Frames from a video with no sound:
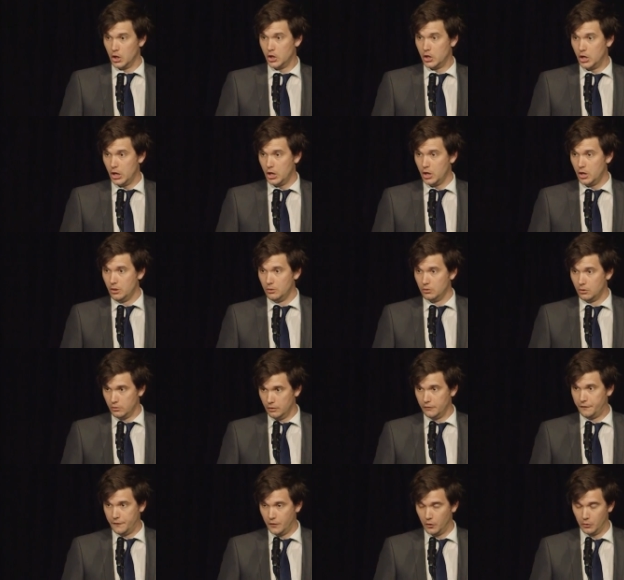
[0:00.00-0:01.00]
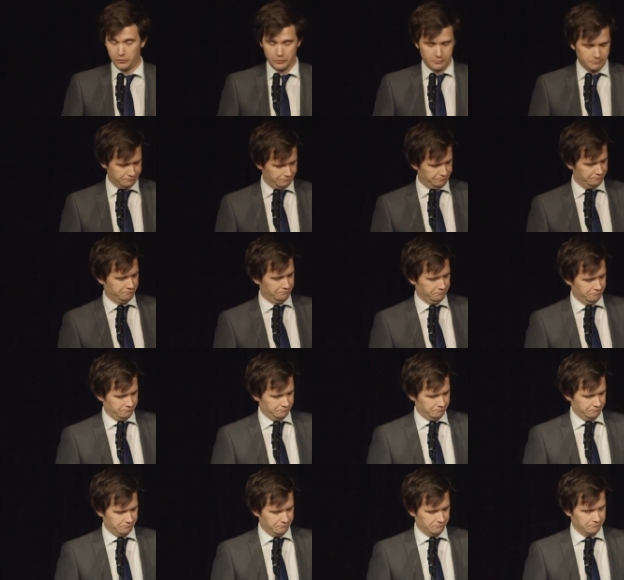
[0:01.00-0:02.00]
Sunday on the field.
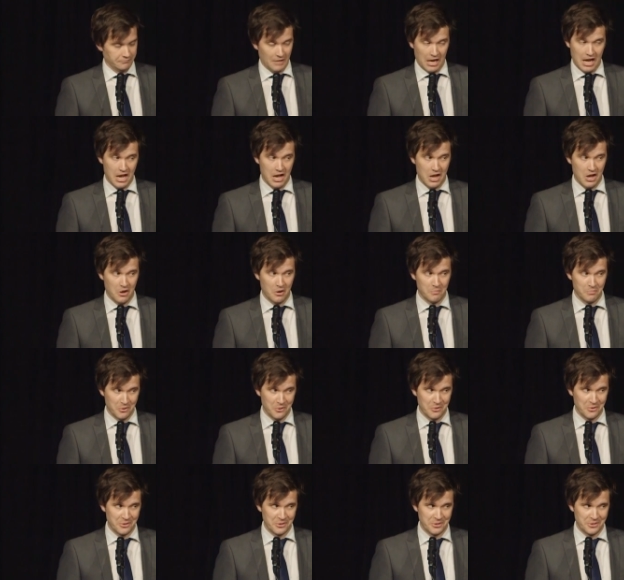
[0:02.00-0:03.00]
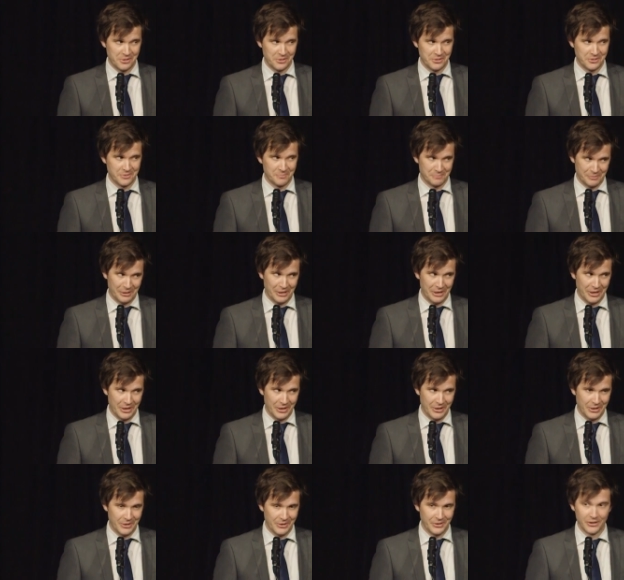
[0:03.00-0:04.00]
Our boys
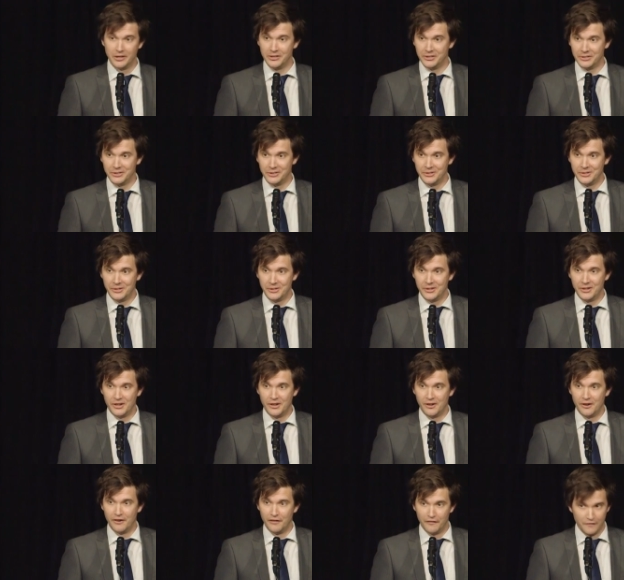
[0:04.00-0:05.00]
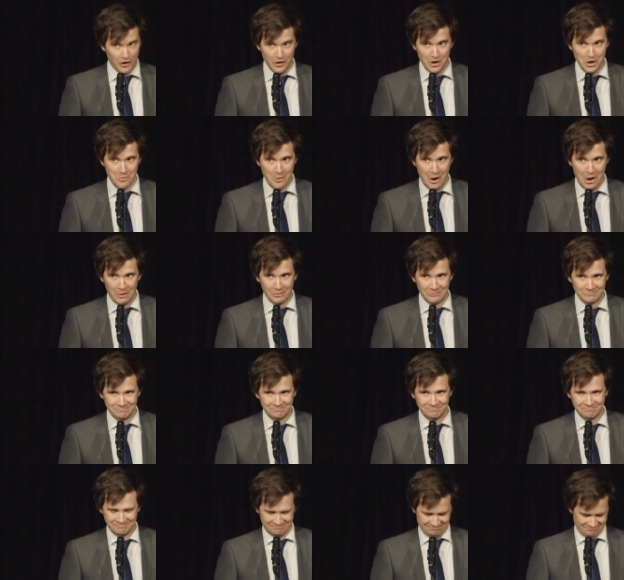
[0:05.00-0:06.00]
played very
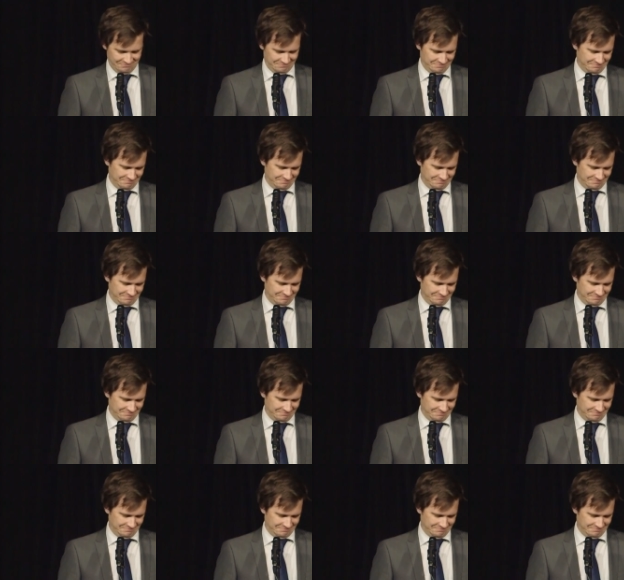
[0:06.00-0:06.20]
well.